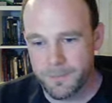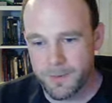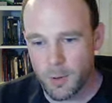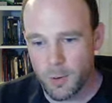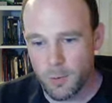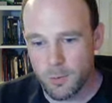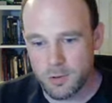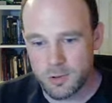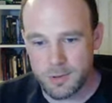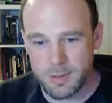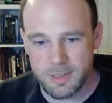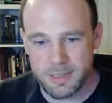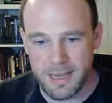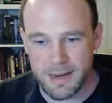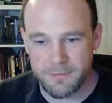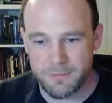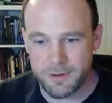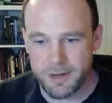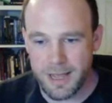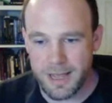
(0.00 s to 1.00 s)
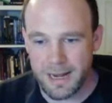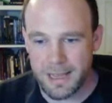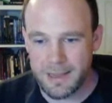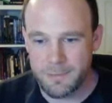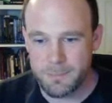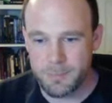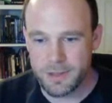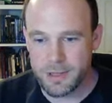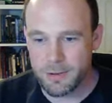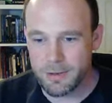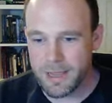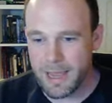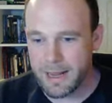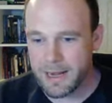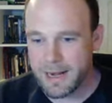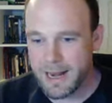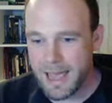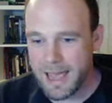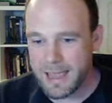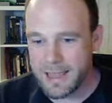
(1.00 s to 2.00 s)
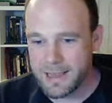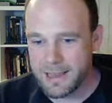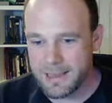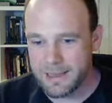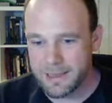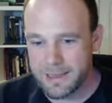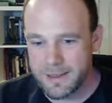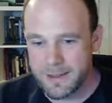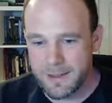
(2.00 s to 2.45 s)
or do the same for an ally, but they'll gain an ache,